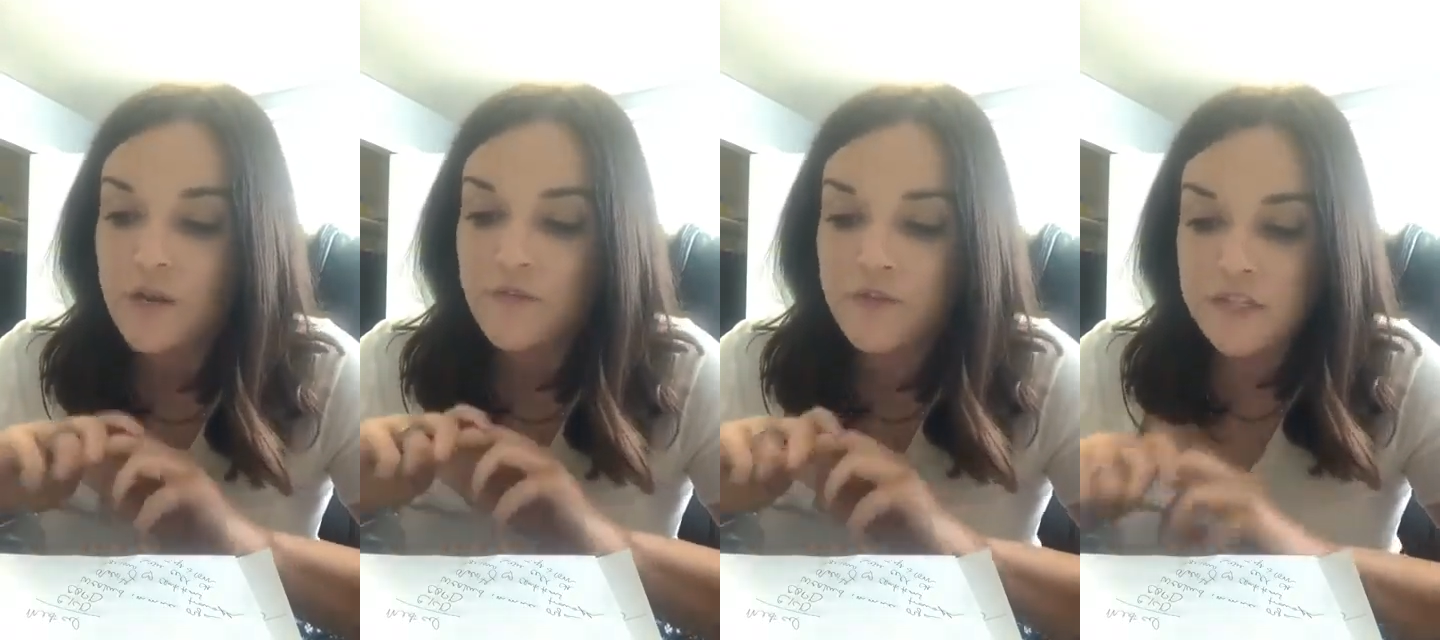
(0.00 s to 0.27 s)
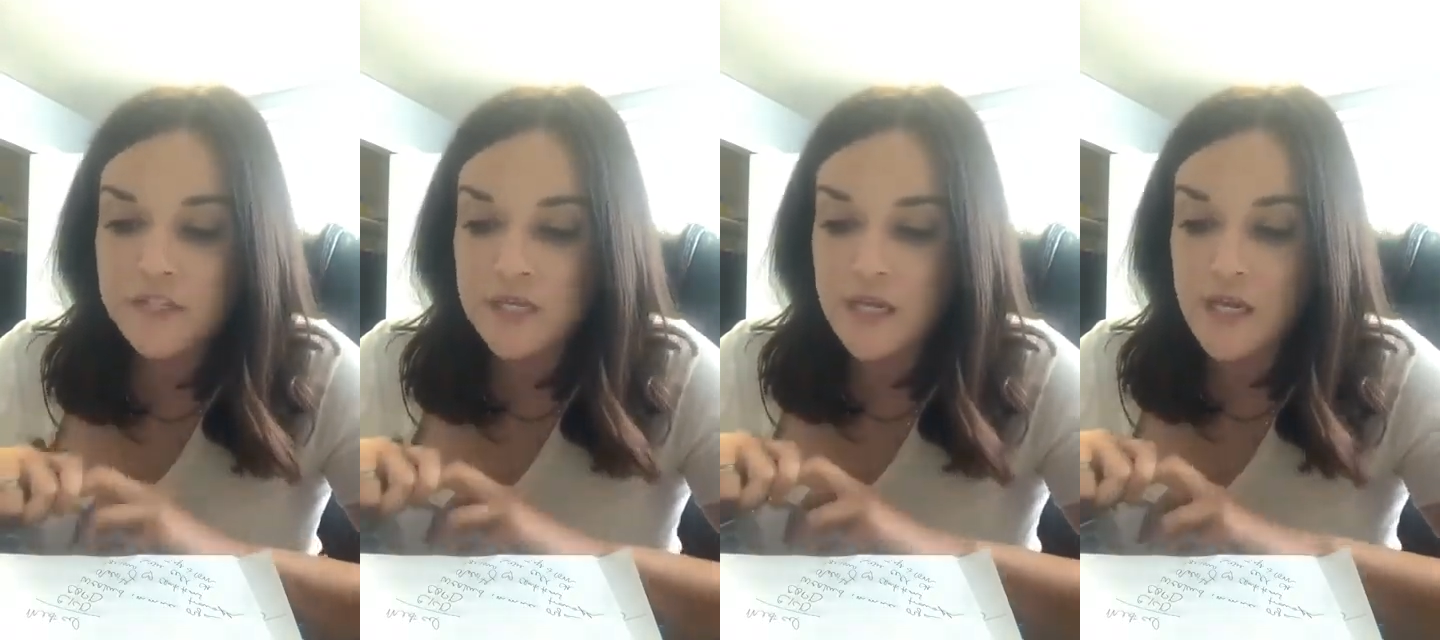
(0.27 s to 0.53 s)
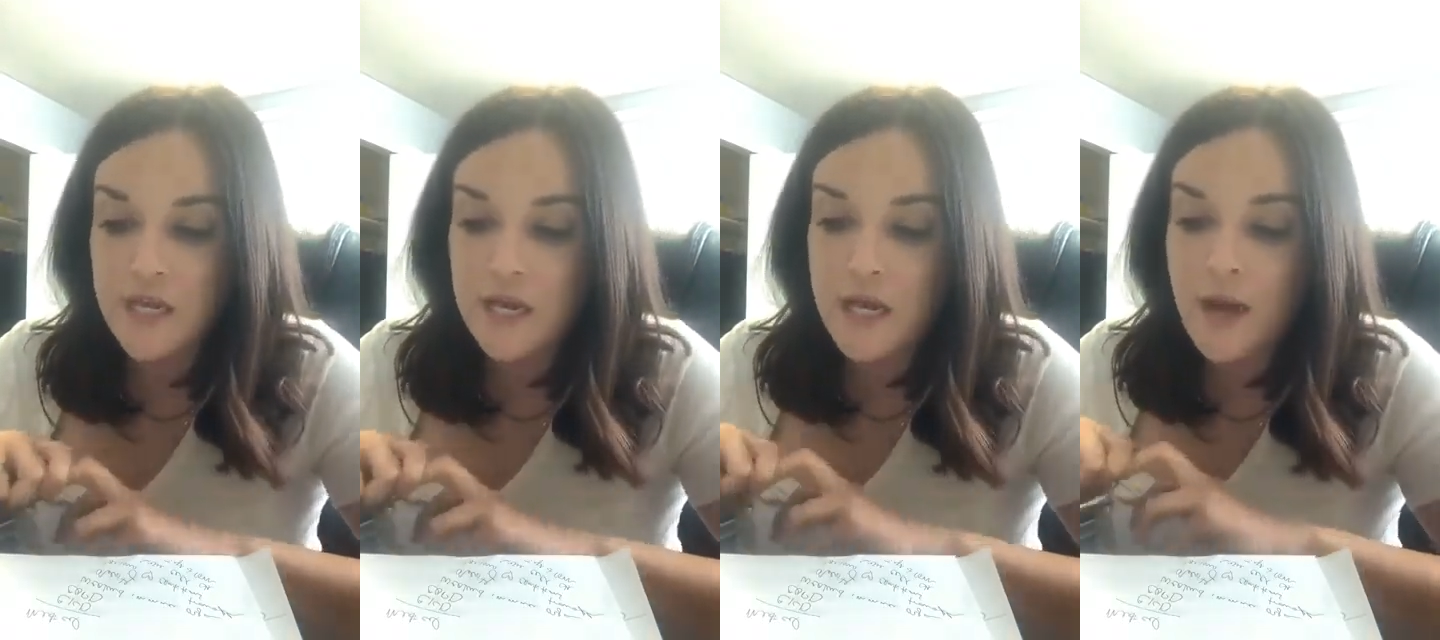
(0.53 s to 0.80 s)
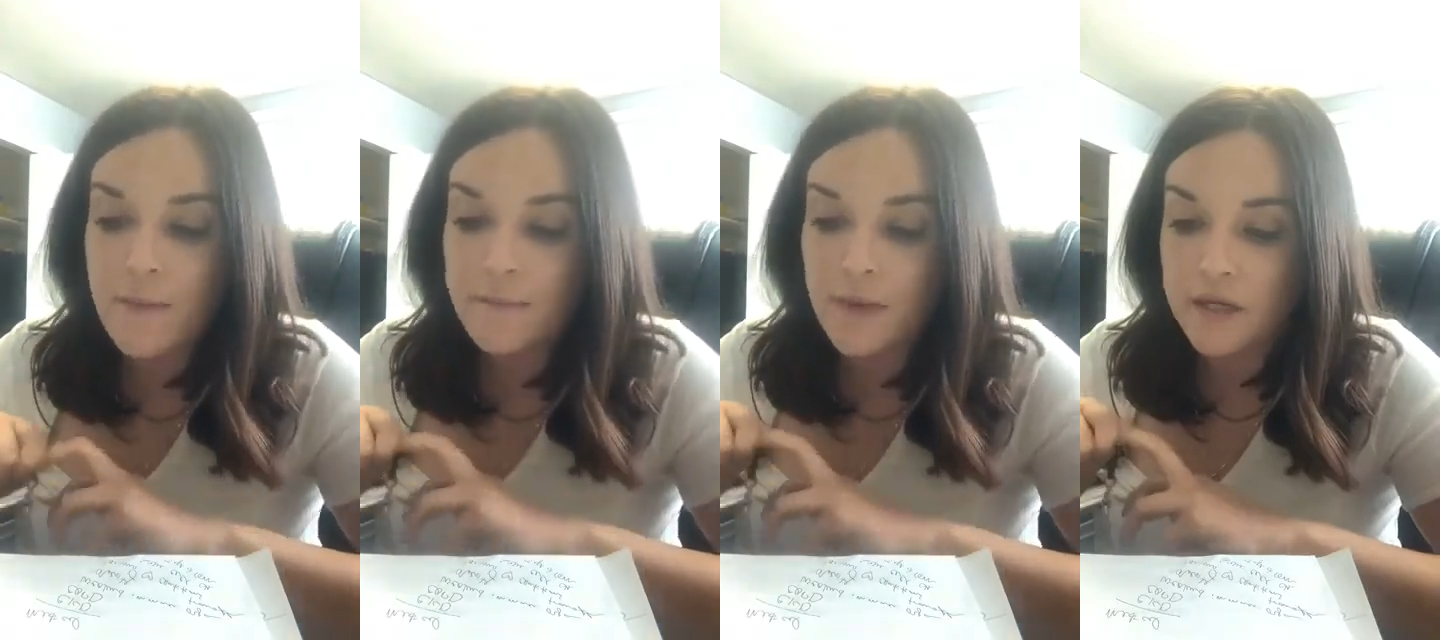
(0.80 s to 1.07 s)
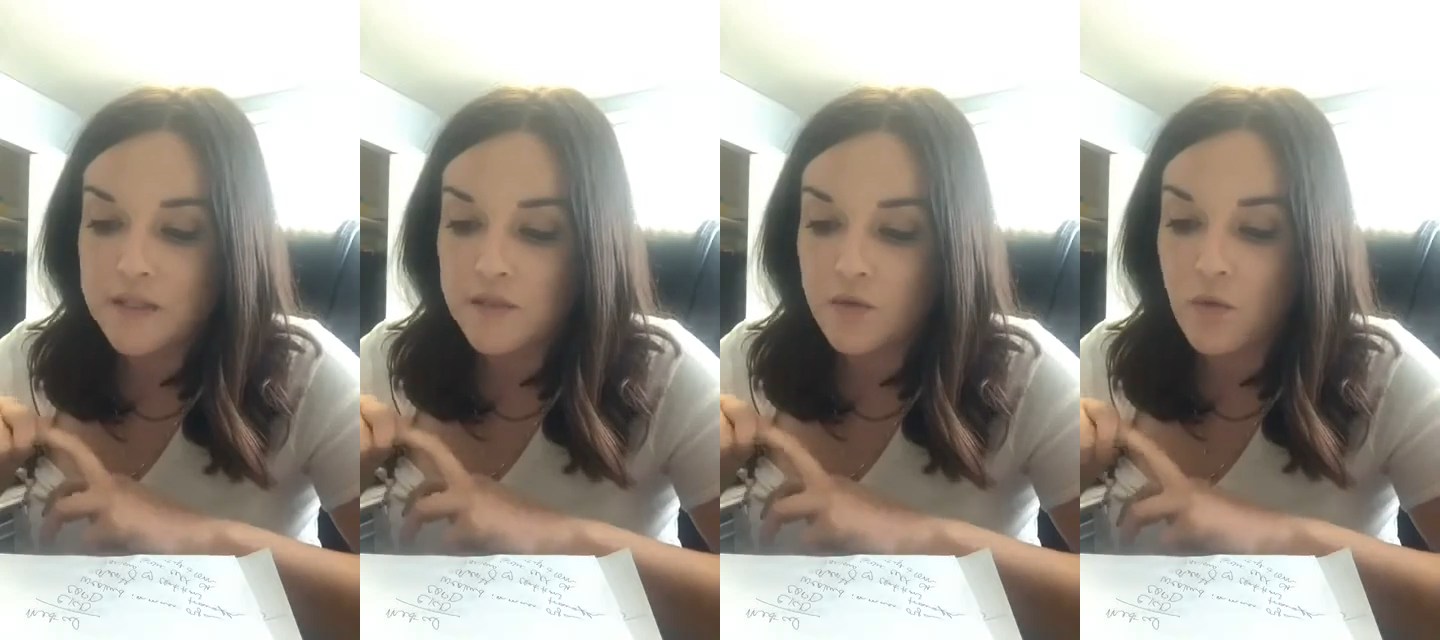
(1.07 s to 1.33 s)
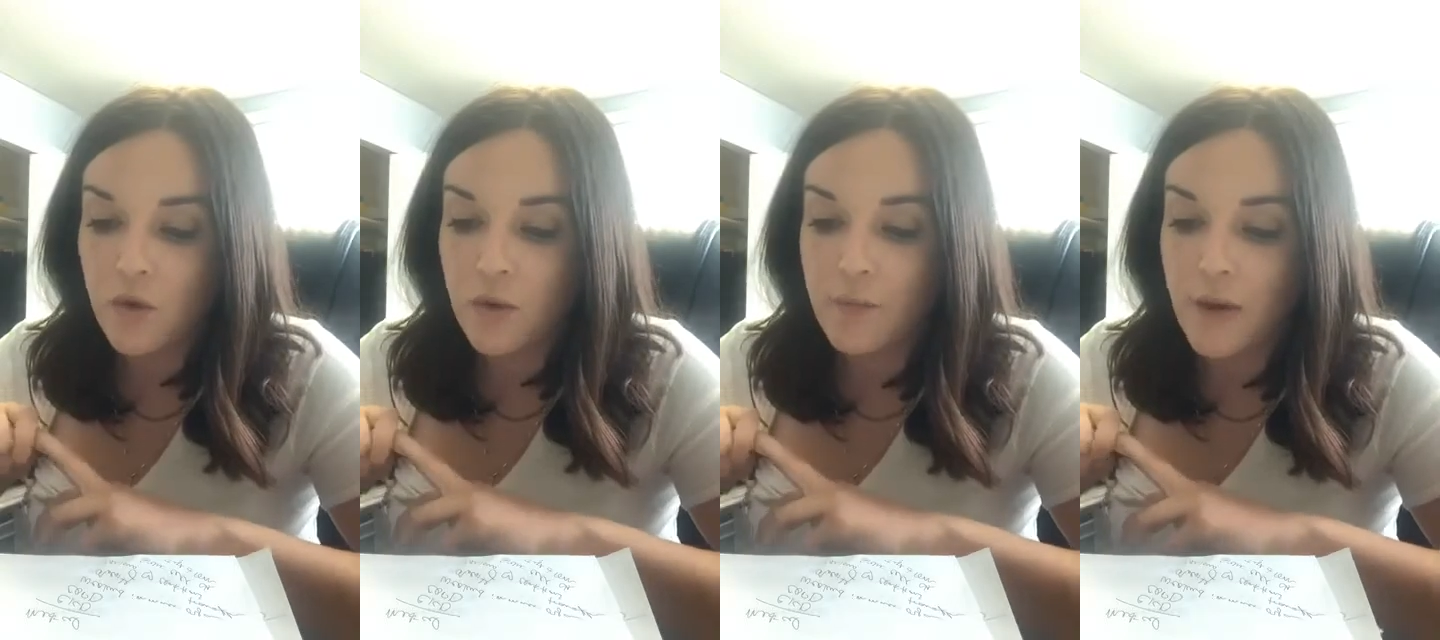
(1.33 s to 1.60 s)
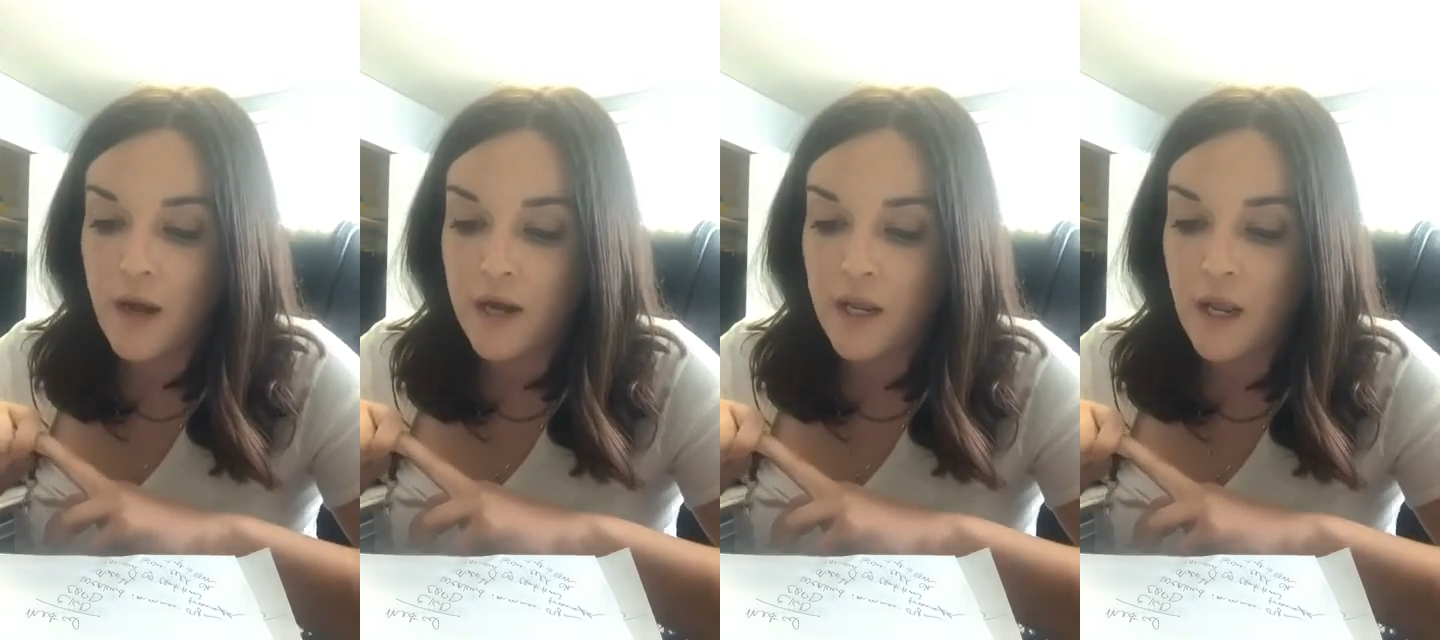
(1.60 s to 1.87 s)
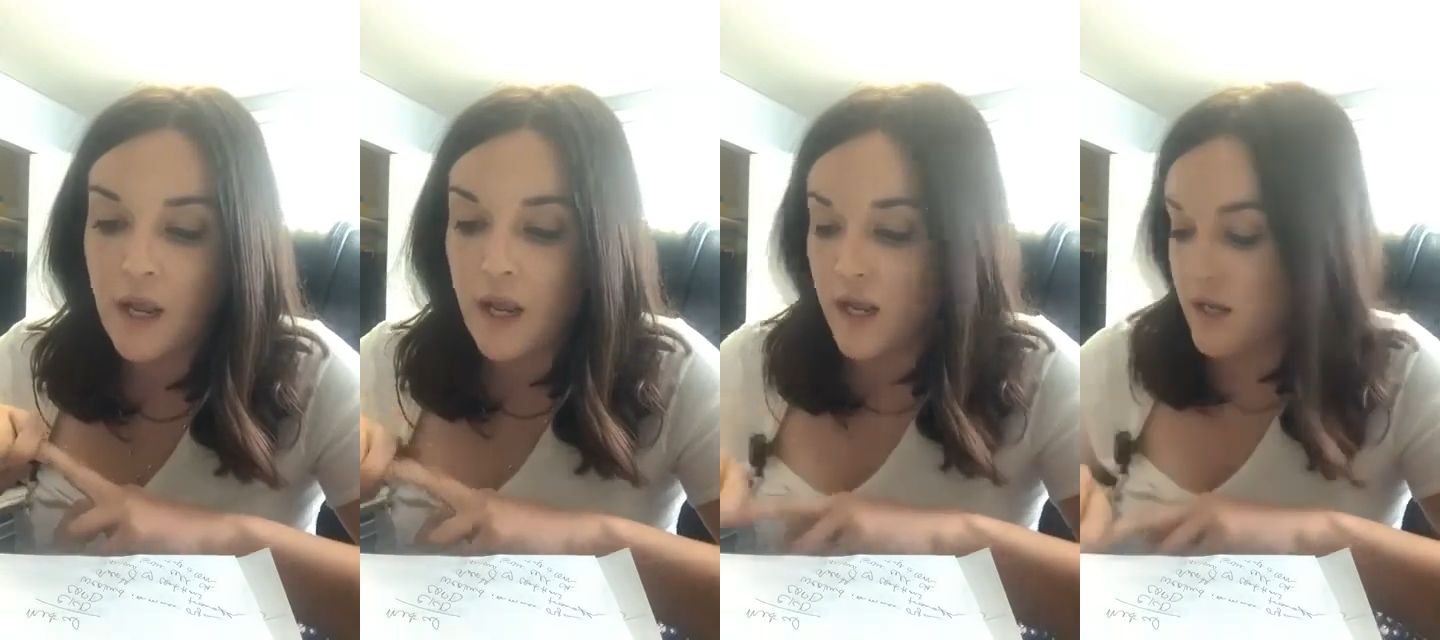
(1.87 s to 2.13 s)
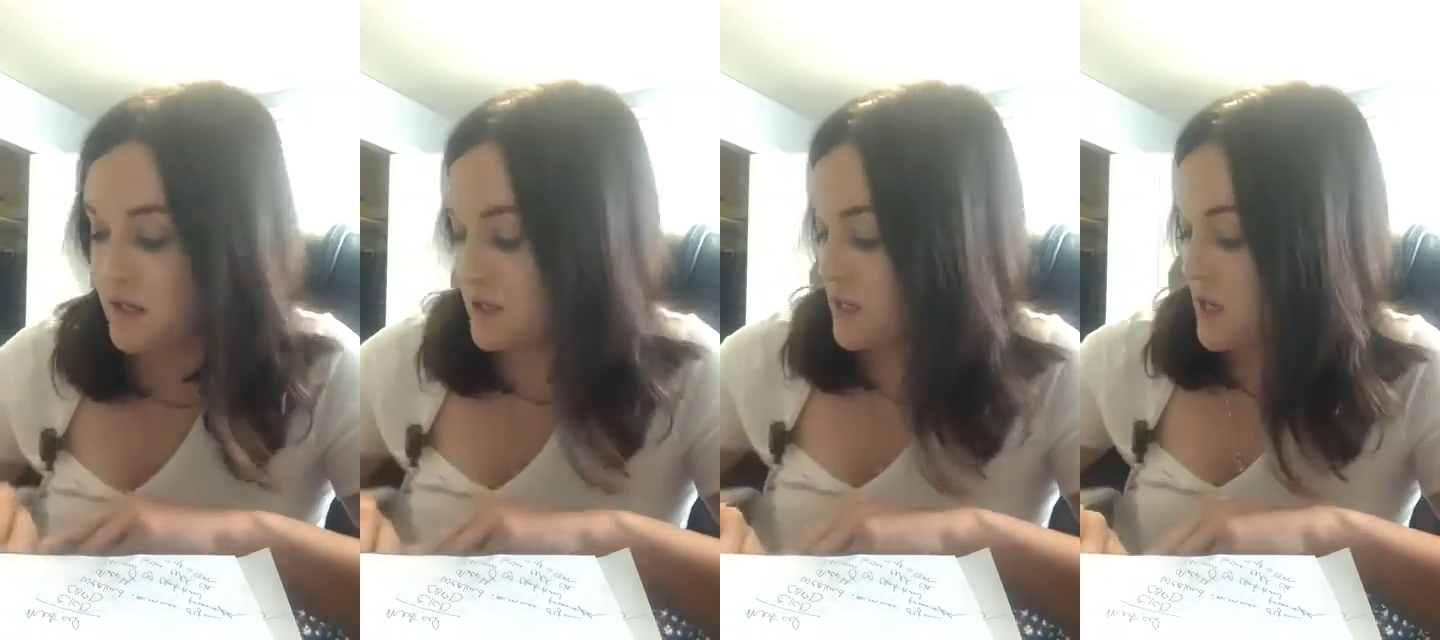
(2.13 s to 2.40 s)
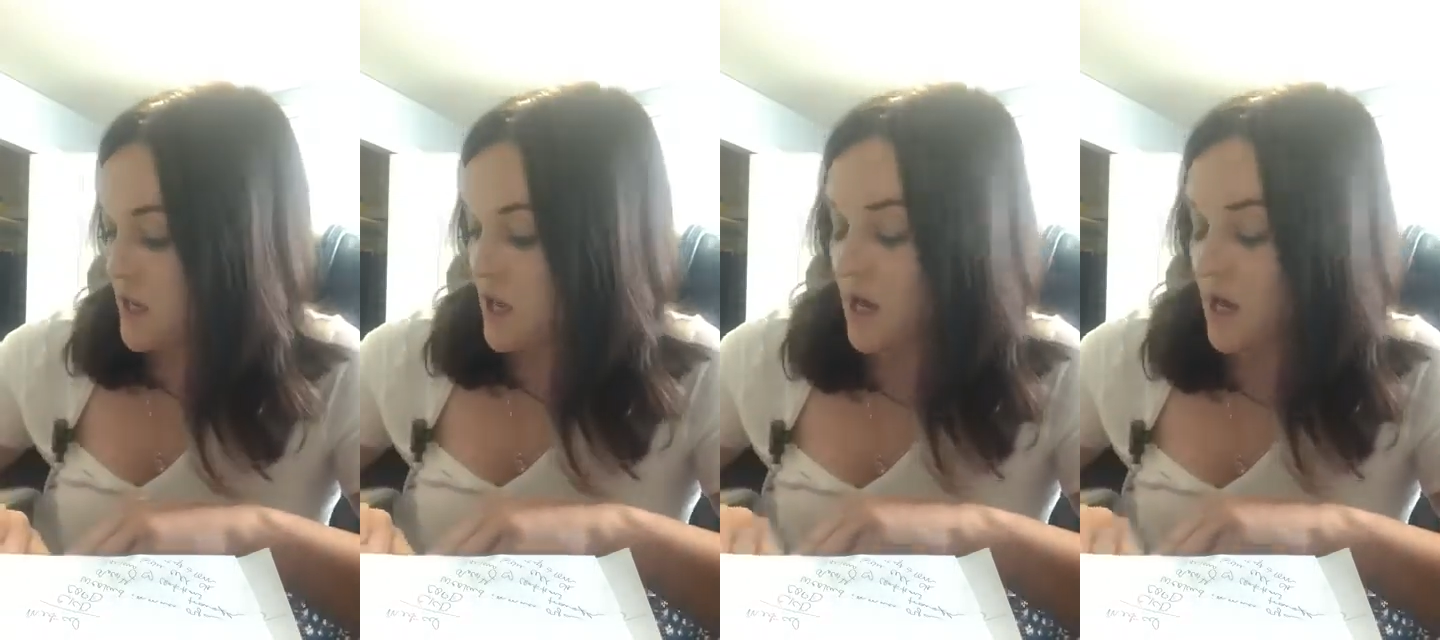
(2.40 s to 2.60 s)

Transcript: fatigue, muscle or body aches,